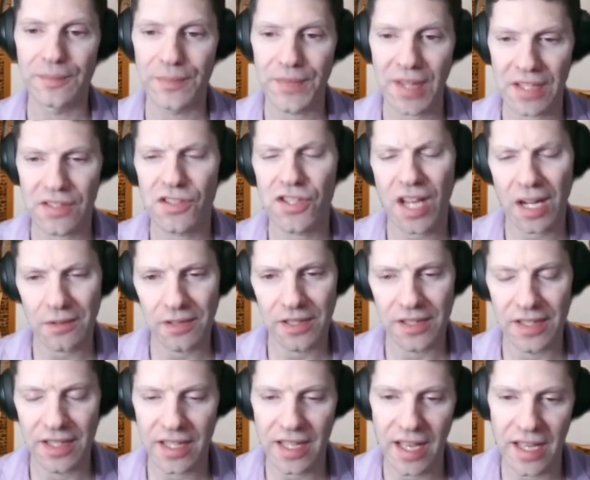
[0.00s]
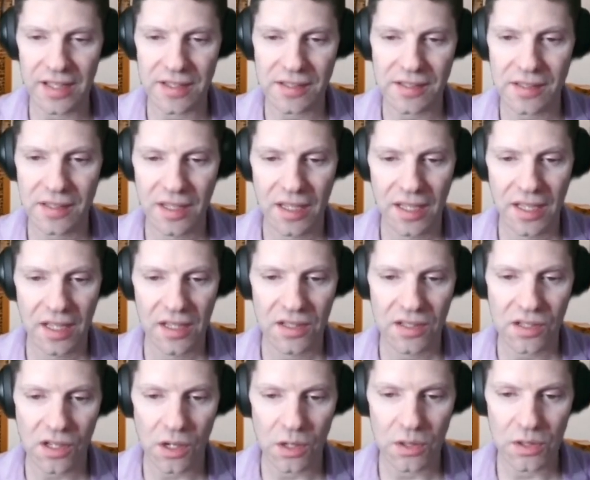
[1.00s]
That's generally the case.
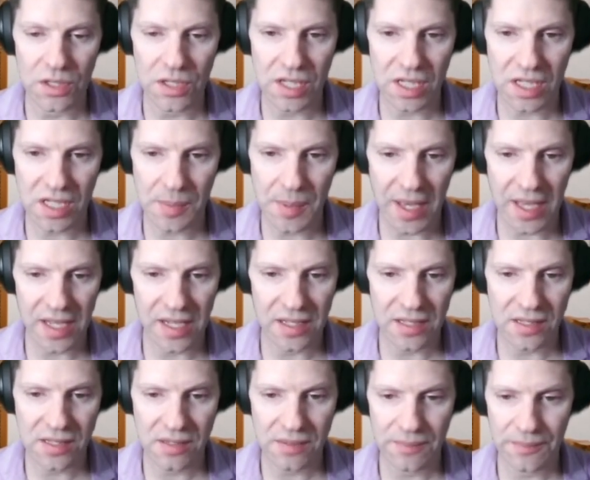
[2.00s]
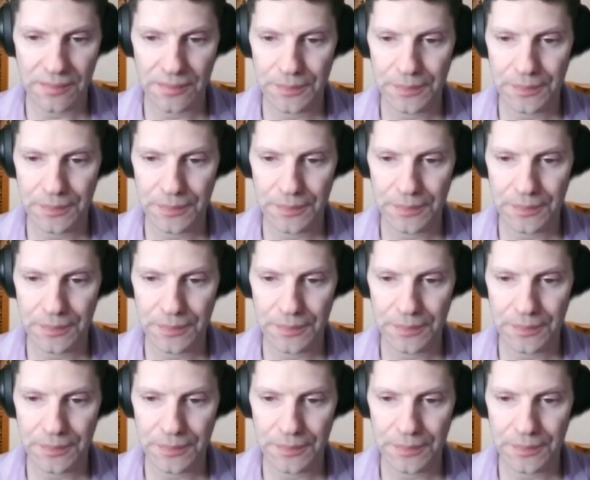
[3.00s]
So 6 spades.